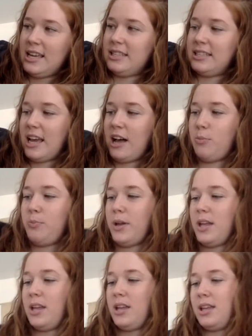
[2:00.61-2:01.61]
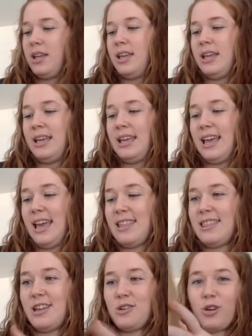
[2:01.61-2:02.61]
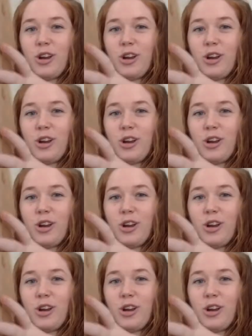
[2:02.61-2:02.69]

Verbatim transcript: to help it. And then you're